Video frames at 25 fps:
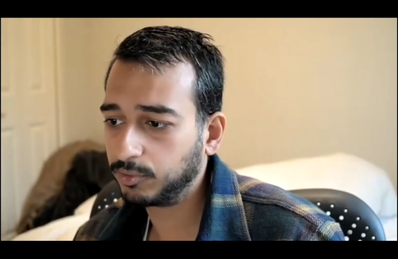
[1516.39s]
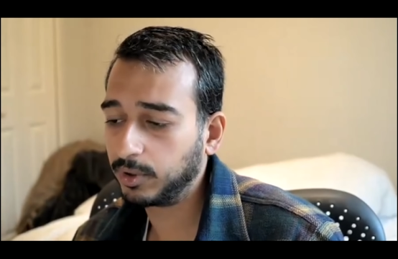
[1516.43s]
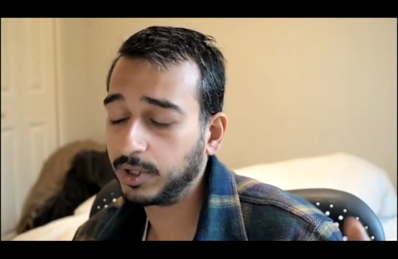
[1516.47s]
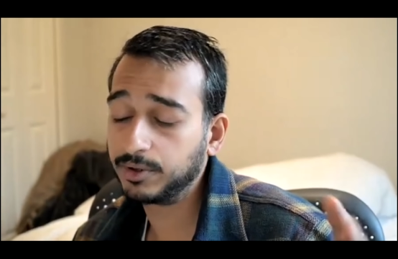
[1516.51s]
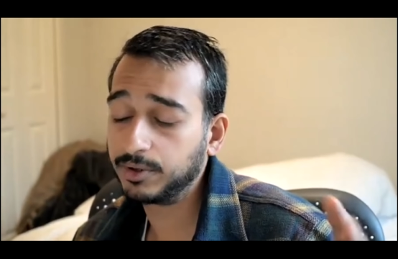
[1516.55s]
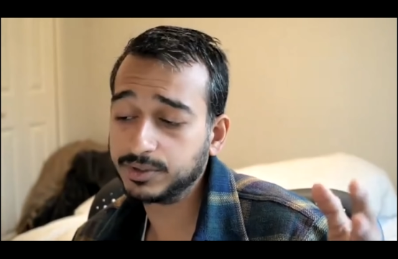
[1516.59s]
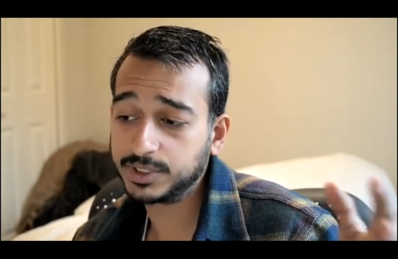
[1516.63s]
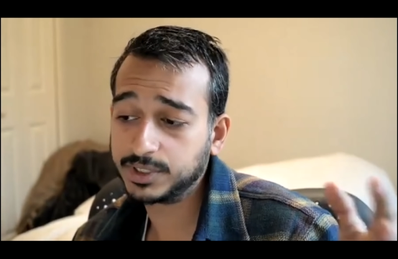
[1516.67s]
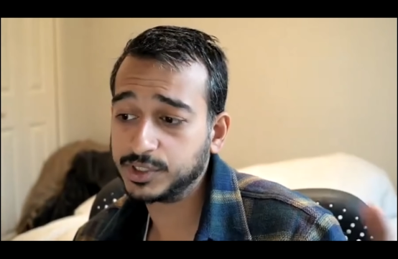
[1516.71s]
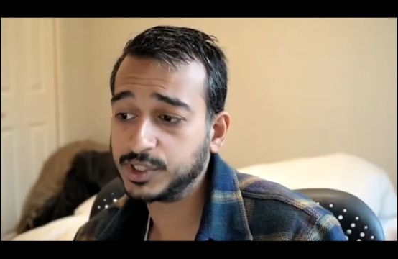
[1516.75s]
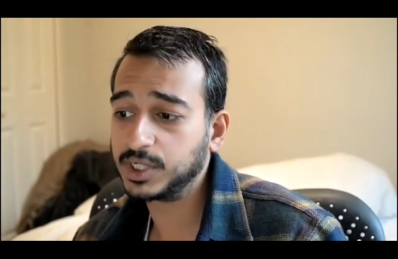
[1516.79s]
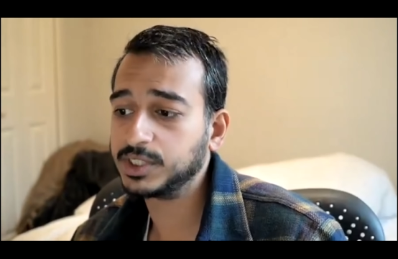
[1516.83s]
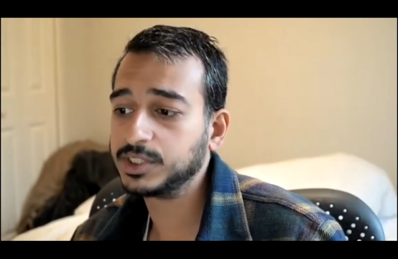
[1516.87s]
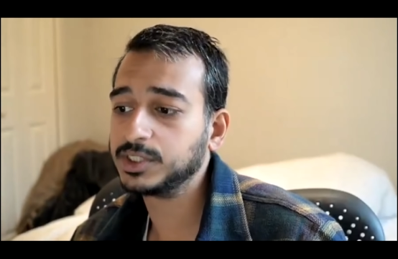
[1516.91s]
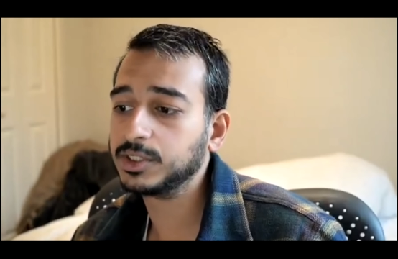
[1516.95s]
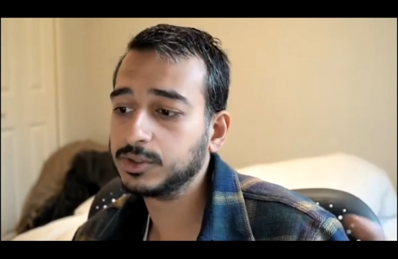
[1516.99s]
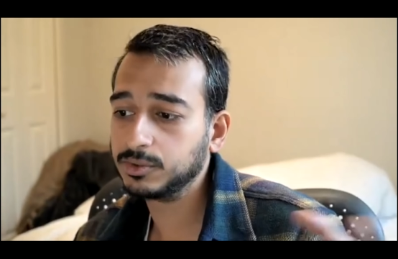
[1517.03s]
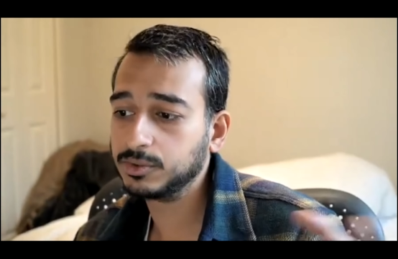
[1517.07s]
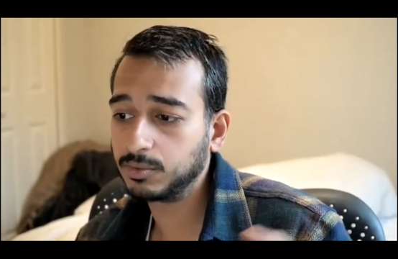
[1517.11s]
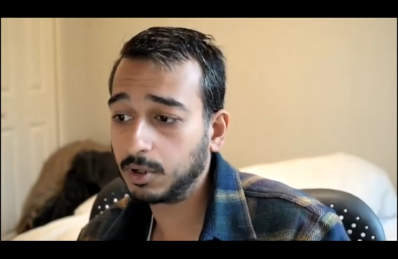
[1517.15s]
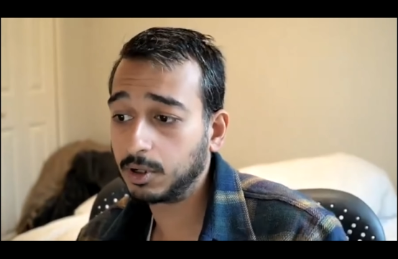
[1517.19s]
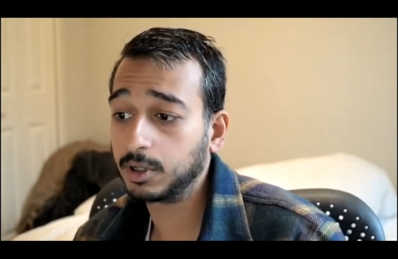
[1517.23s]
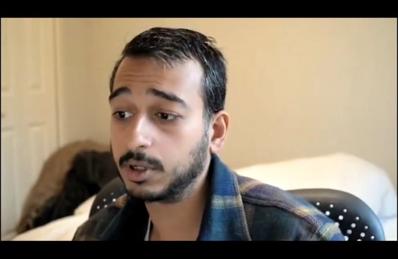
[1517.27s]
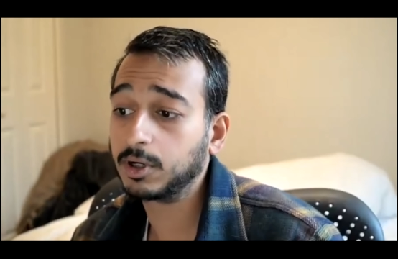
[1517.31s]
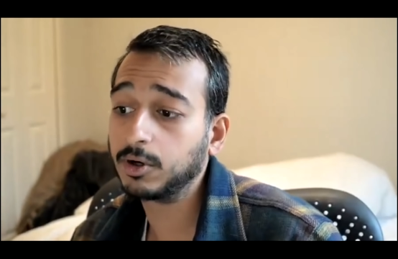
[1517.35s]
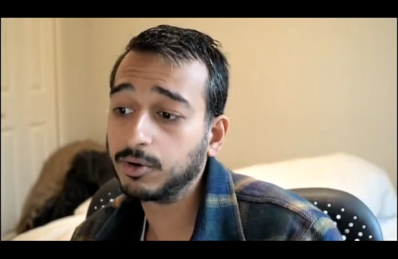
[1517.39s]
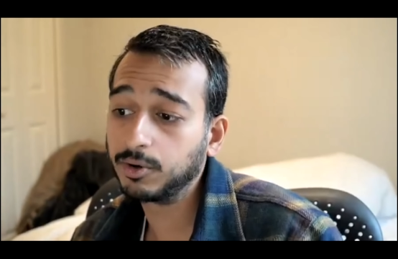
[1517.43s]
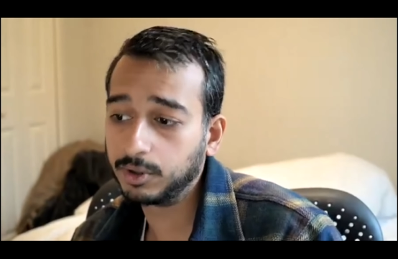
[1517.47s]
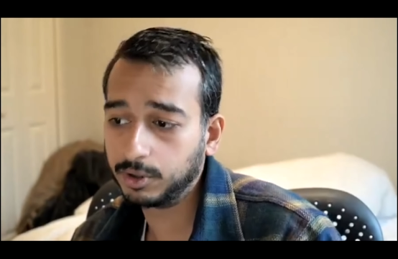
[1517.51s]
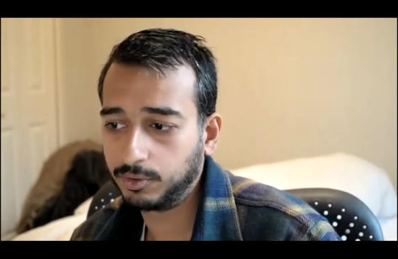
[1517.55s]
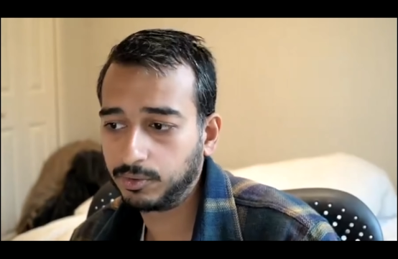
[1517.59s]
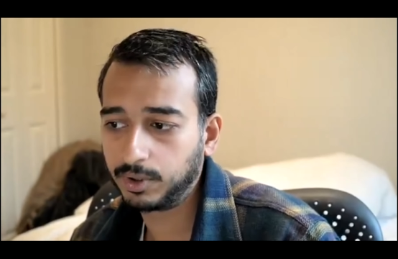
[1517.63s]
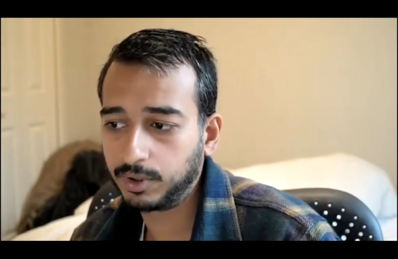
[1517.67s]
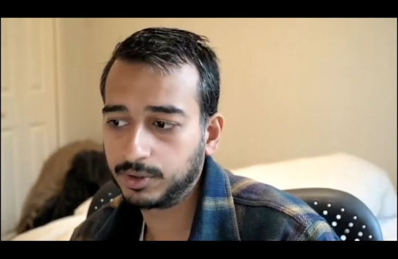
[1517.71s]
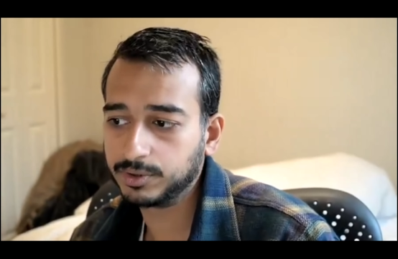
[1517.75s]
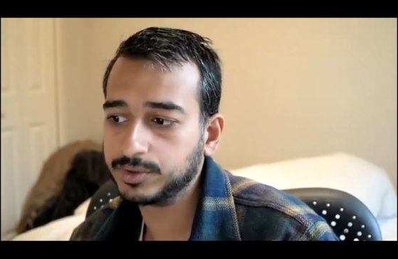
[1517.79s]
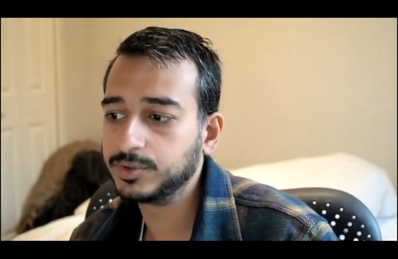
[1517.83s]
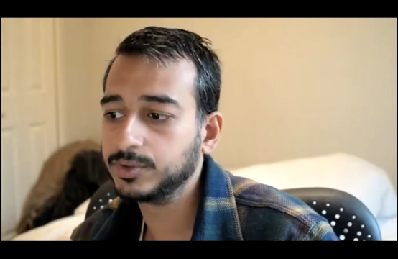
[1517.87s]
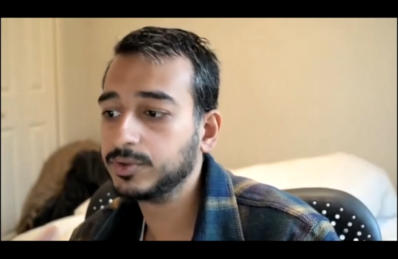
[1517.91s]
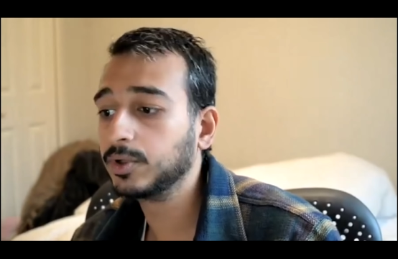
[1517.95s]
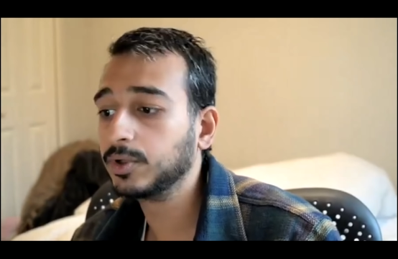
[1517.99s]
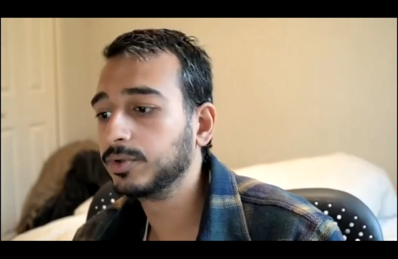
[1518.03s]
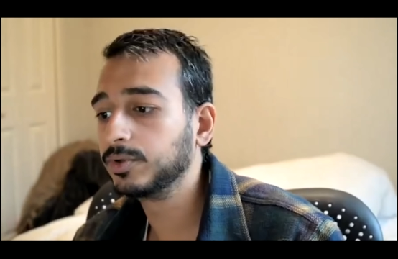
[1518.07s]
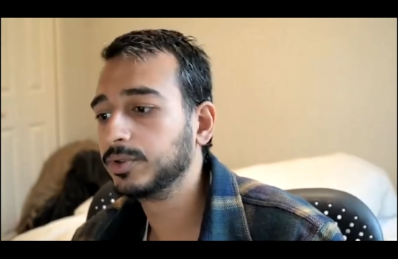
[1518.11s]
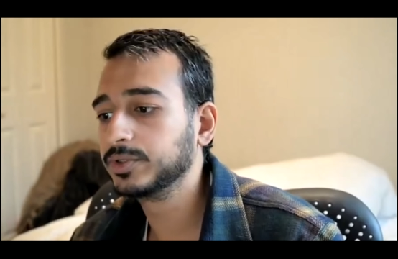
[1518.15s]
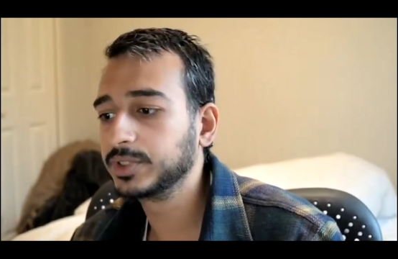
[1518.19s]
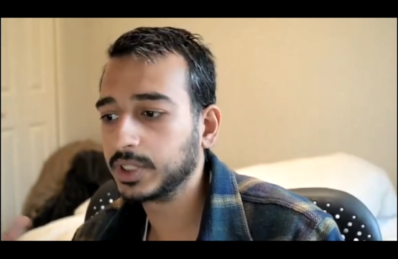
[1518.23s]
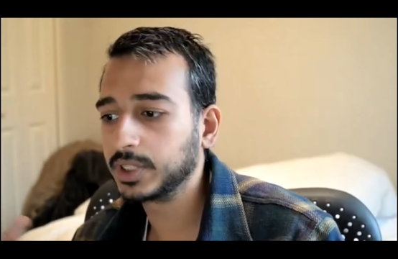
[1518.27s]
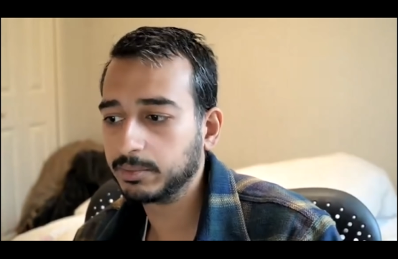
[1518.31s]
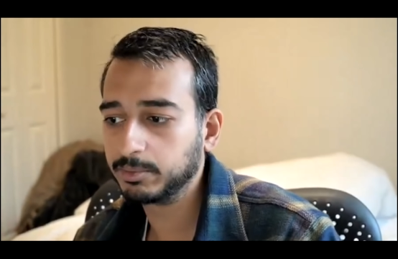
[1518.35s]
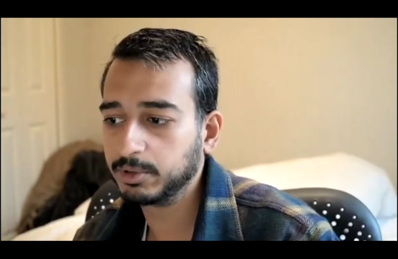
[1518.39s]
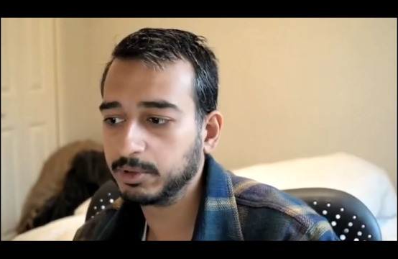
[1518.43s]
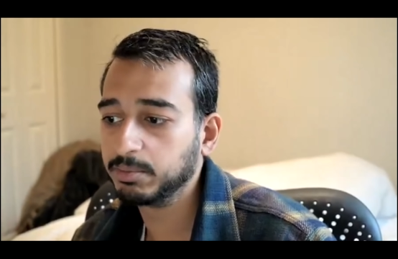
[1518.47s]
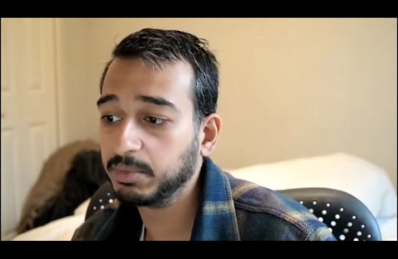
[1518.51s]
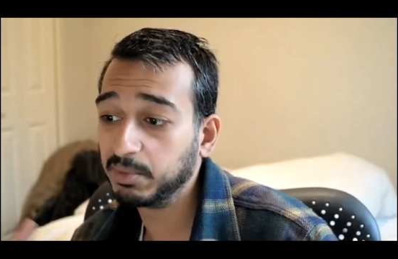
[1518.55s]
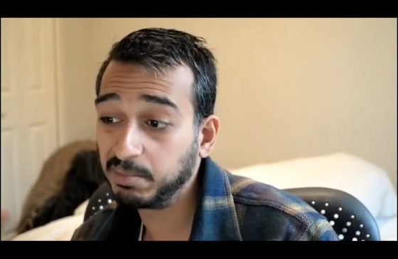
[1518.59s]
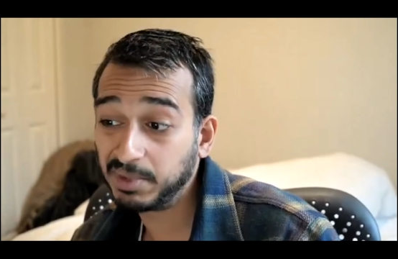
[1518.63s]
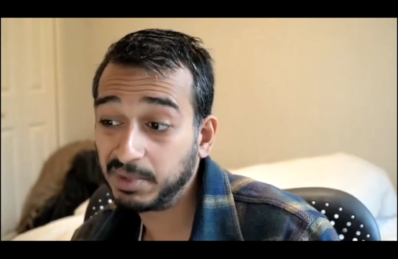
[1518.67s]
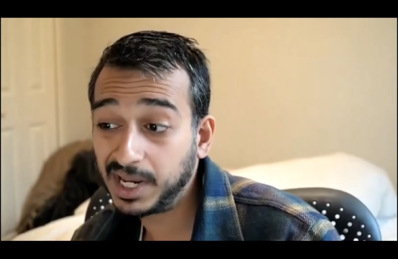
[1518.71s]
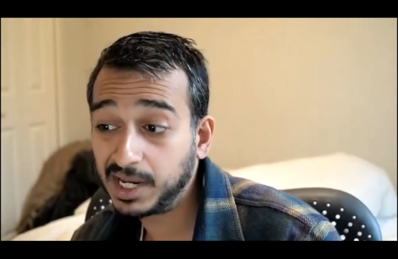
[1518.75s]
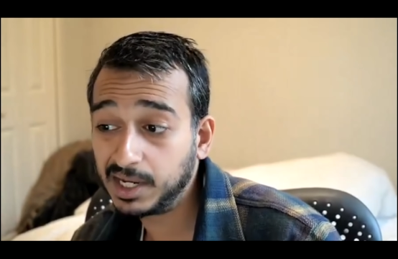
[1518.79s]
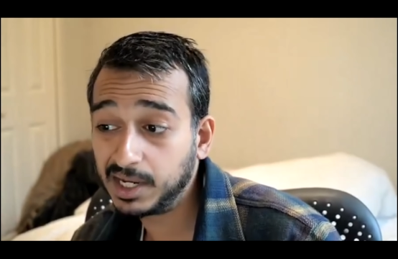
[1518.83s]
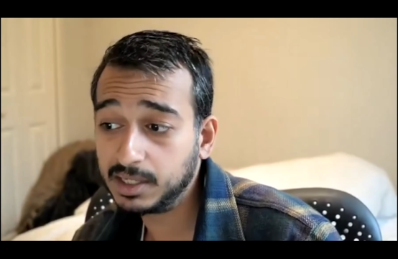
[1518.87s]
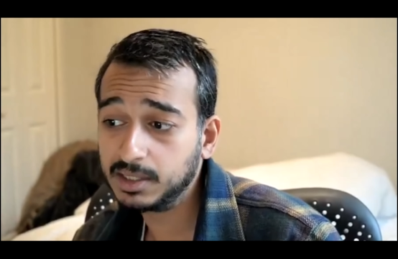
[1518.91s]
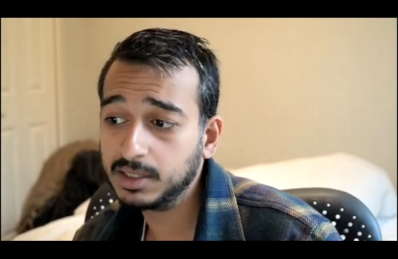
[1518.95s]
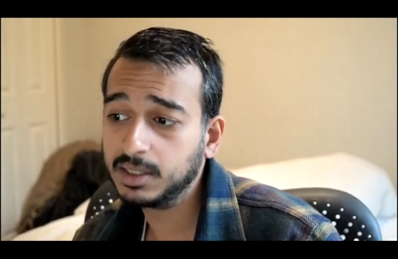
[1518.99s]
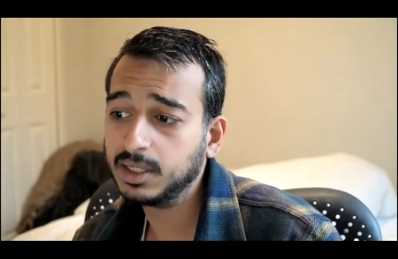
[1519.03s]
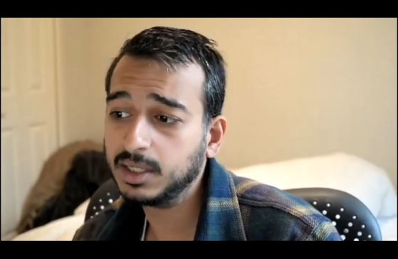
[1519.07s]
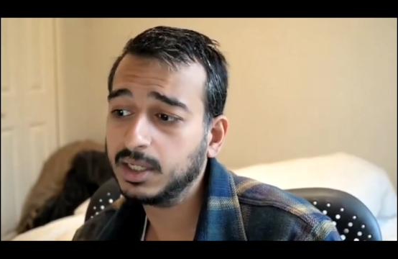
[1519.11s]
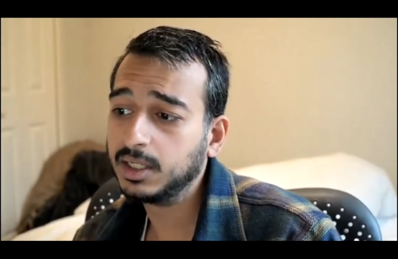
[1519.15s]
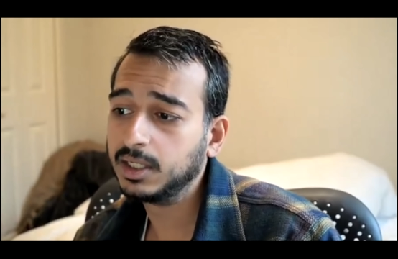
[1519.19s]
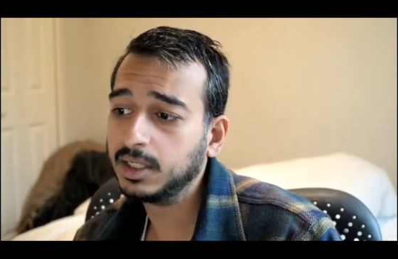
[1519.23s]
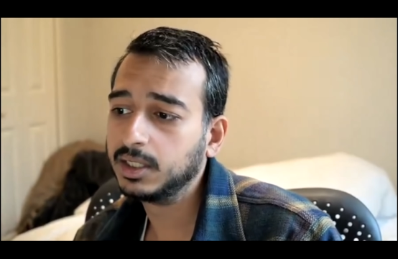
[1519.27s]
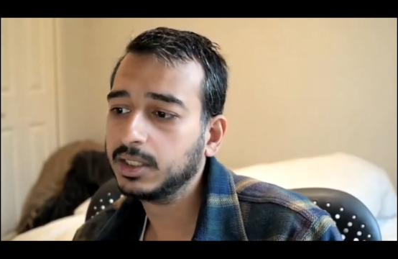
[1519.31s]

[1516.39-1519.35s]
Creators adjacent to our current creators who don't use Gumroad but may.